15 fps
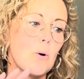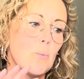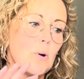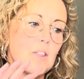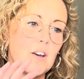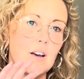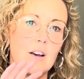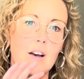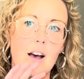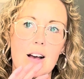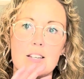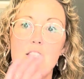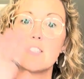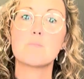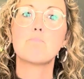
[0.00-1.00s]
with a
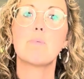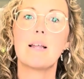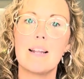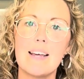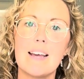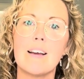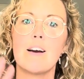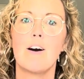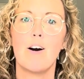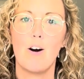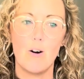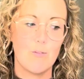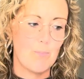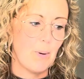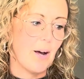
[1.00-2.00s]
spilling
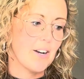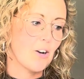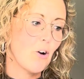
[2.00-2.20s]
of blood.